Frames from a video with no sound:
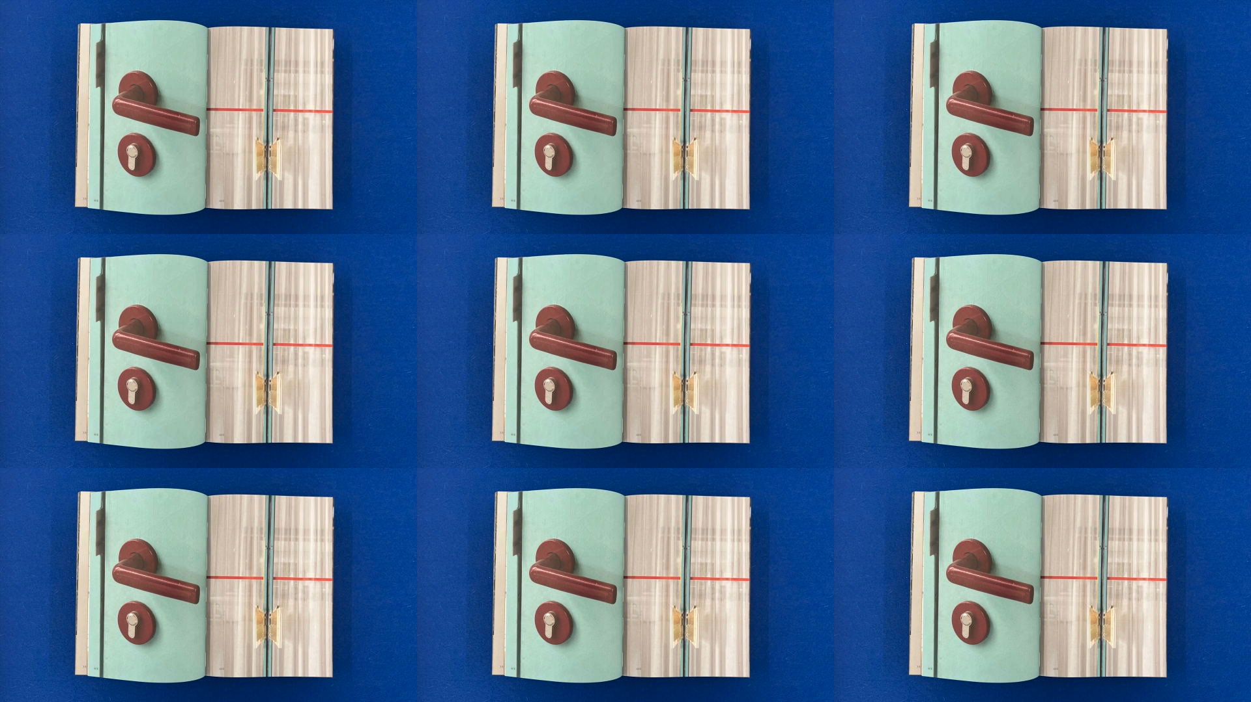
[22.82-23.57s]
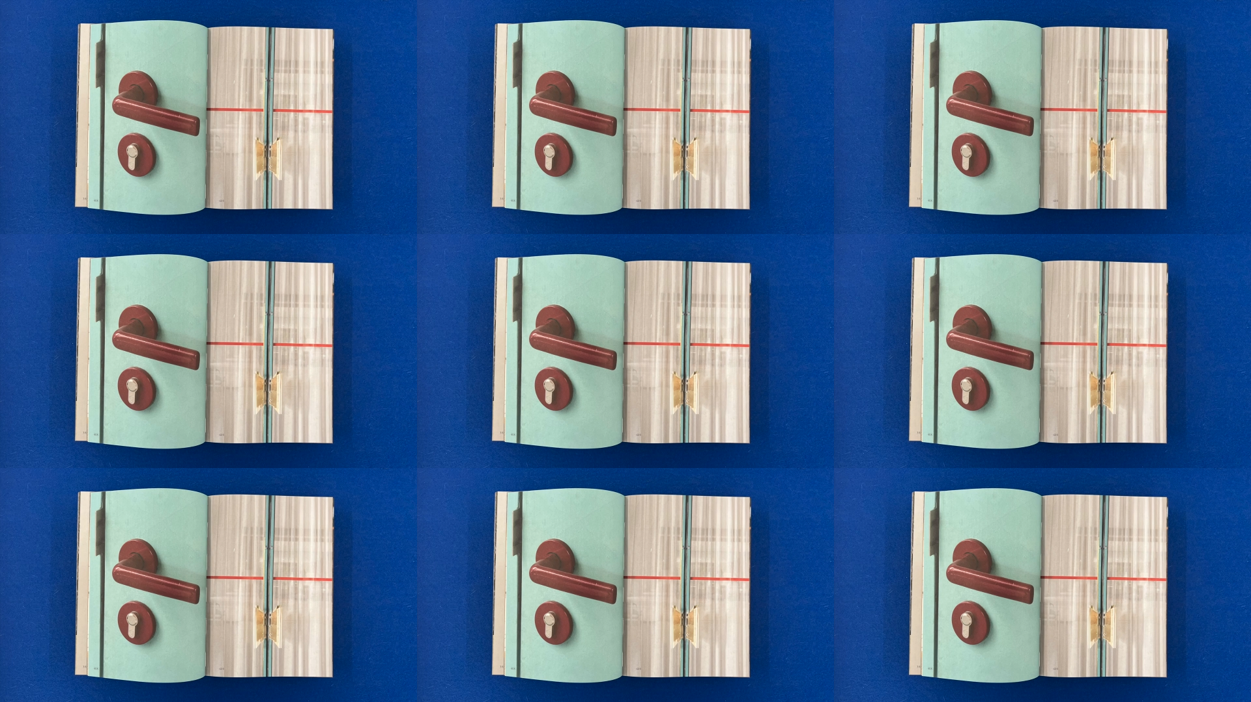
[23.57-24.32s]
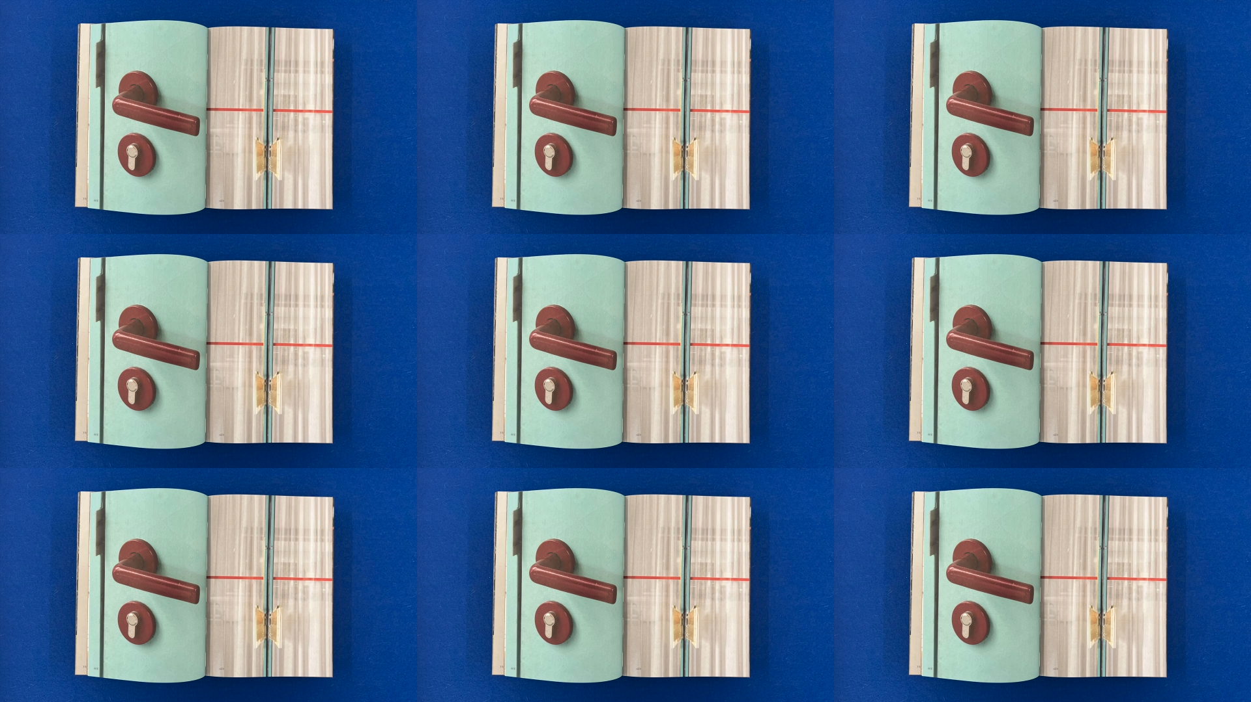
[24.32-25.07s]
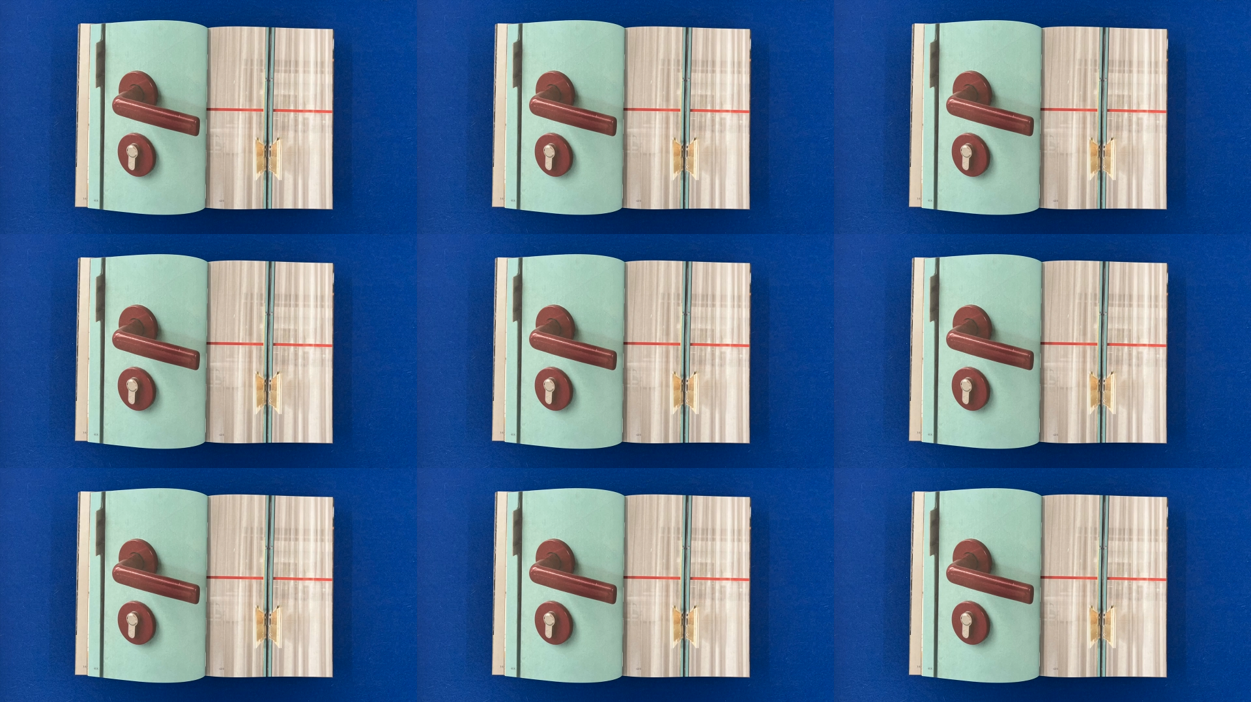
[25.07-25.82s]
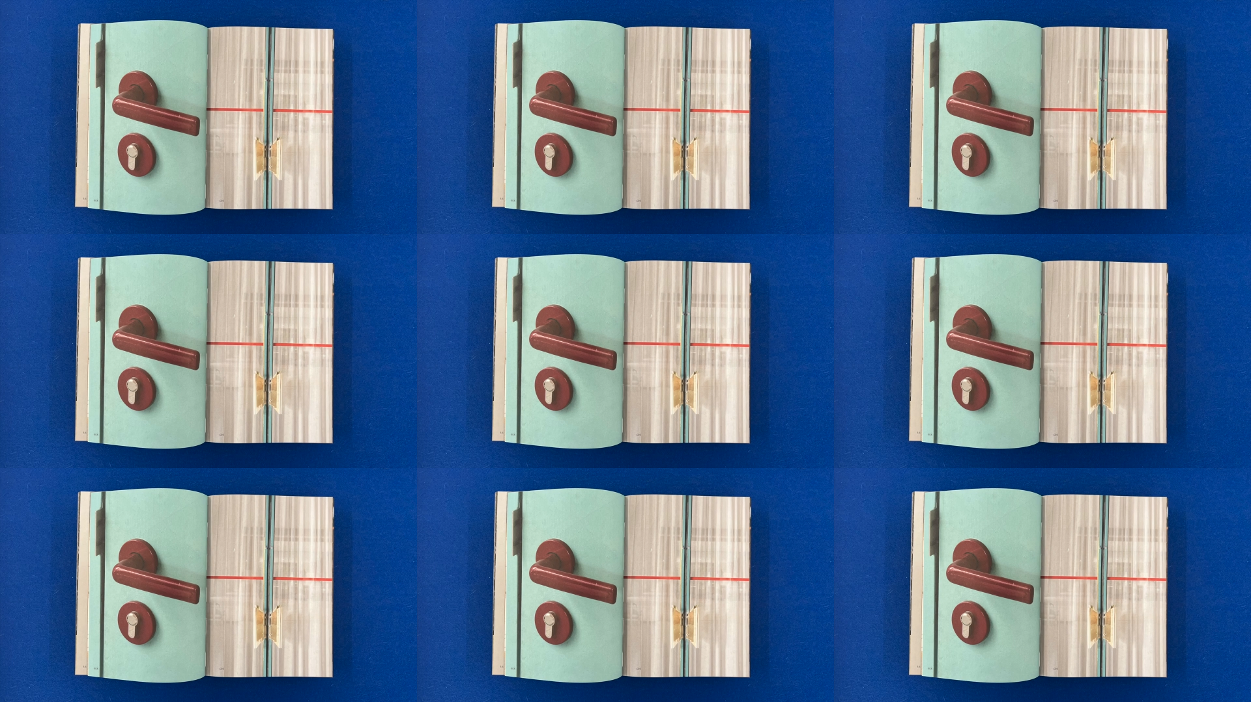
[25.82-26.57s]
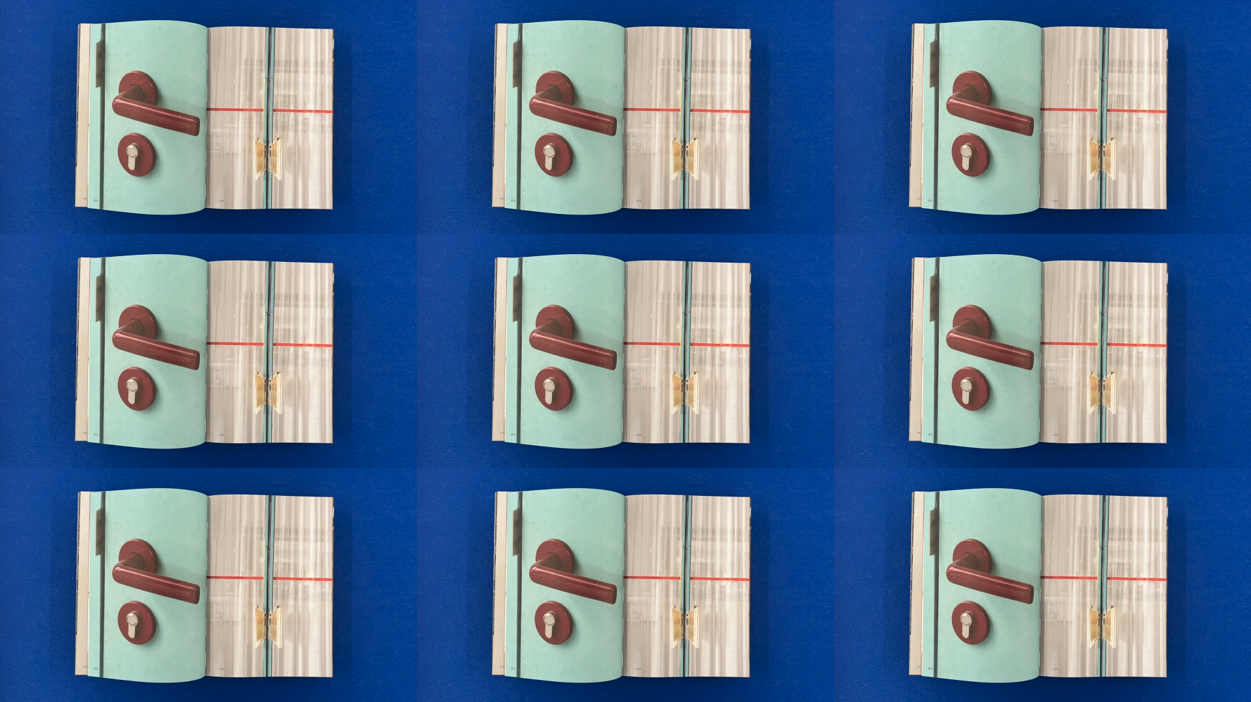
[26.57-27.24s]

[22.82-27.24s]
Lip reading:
Nobody's mouth can be seen.